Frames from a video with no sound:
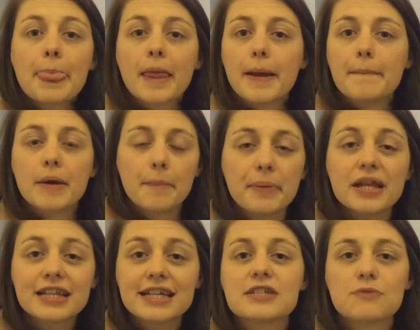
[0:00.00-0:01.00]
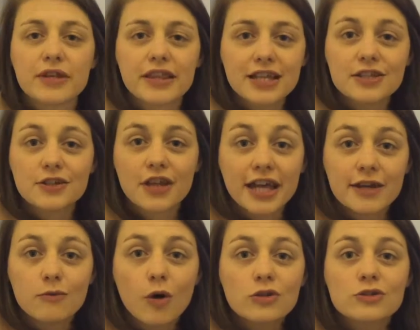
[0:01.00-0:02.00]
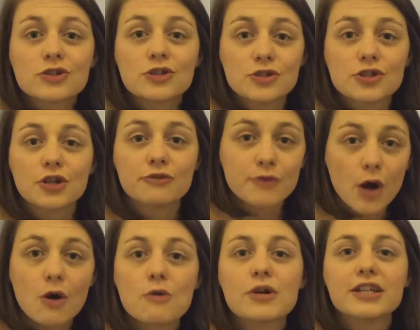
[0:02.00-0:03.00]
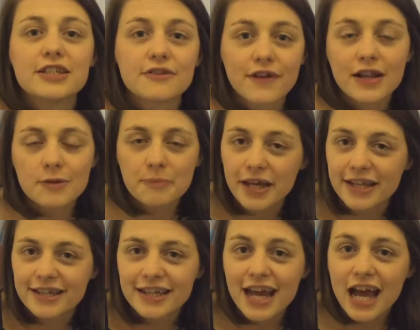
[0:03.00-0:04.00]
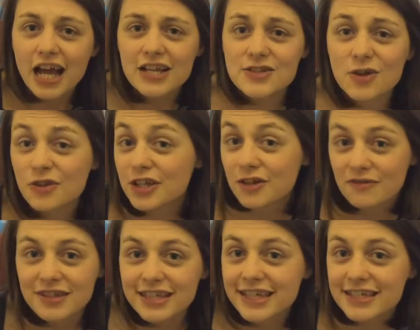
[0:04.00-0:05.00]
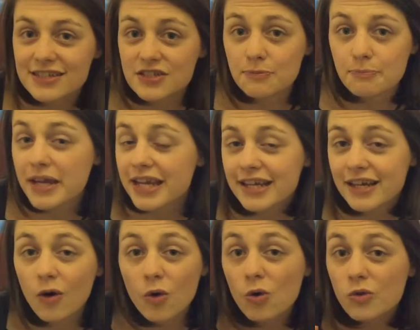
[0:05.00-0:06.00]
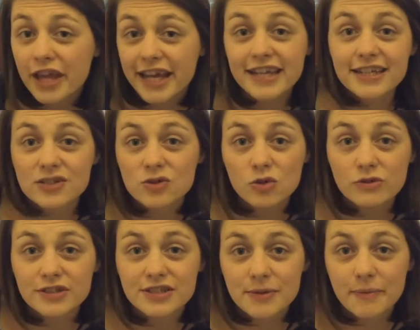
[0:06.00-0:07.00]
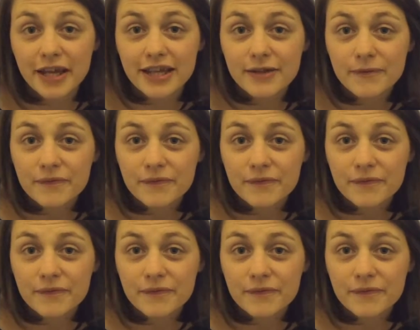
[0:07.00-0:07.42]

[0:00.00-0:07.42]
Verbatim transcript: um, abilities within you that he wants you to grow and develop in so that you're released to be all that he has called you to be.